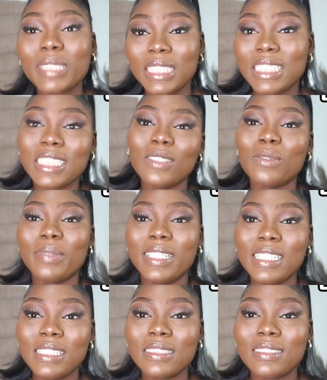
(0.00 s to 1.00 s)
Benin on my
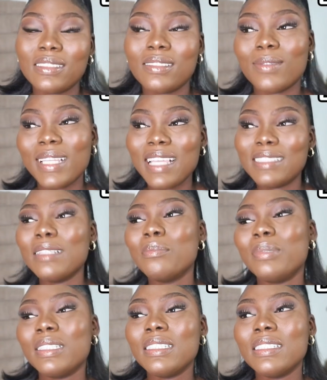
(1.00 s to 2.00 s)
list. When I say
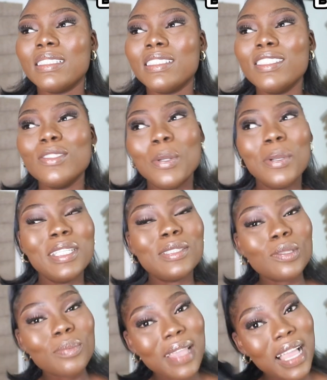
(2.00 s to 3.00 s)
Benin, yo, it
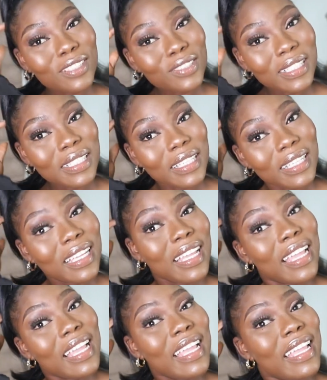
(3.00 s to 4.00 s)
took me actually
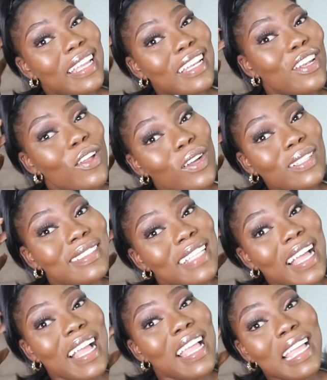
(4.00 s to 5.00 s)
a long
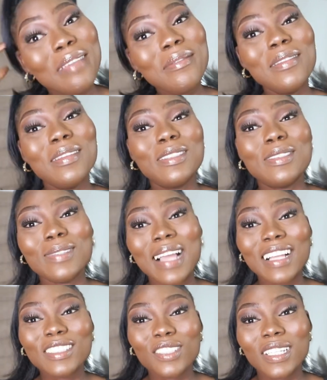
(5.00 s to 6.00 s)
time to
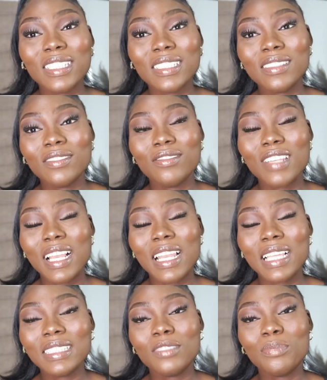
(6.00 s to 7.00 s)
actually
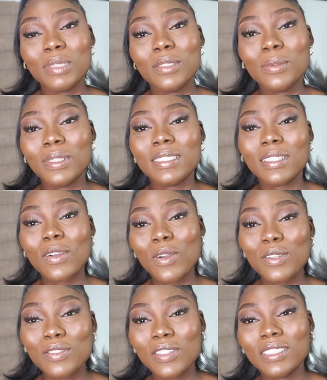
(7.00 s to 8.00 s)
realize Benin was a
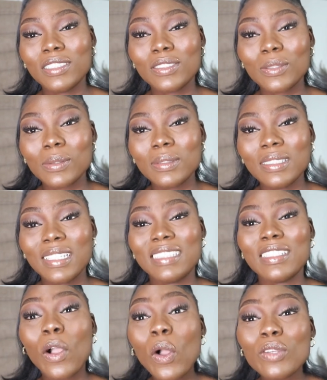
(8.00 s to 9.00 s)
country on its own.
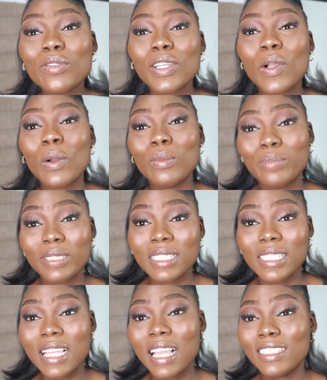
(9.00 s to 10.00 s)
There's a country called
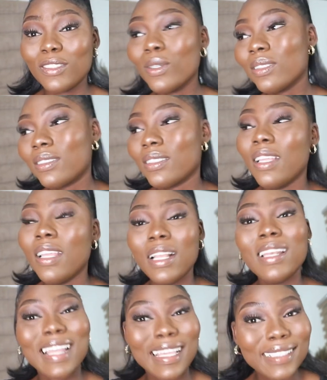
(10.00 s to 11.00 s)
Benin and not
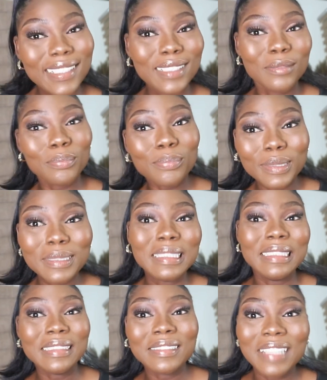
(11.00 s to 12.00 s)
like
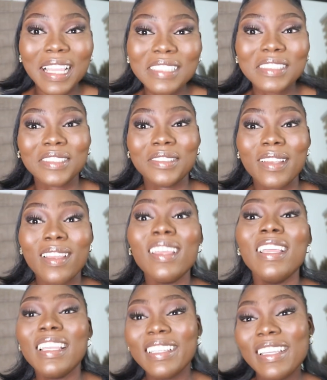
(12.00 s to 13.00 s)
Benin in Nigeria.
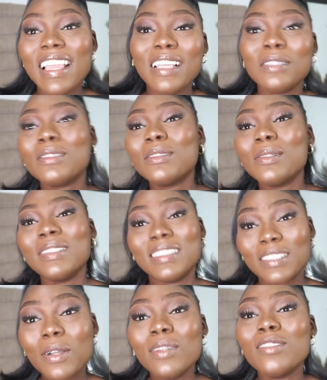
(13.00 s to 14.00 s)
Yeah, so
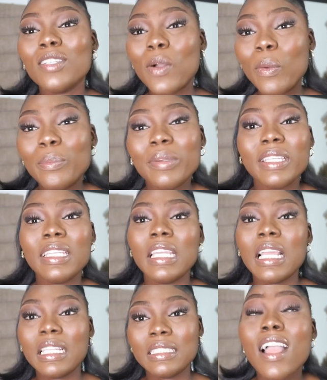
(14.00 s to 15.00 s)
there's a country called
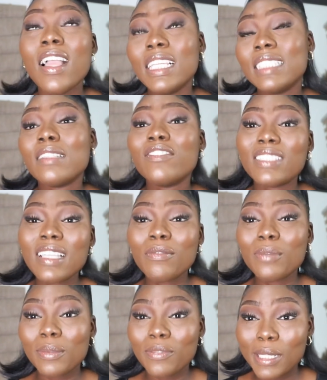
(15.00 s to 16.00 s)
Benin and it's a
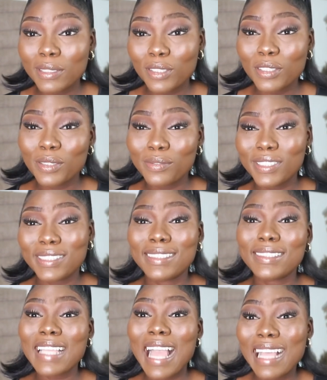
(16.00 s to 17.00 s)
visa-free place for you to
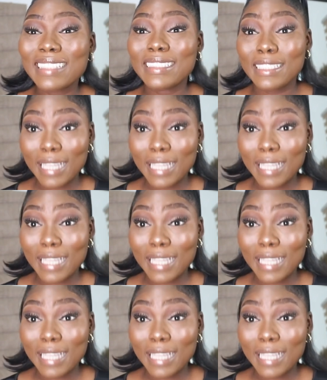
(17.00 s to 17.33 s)
visit as a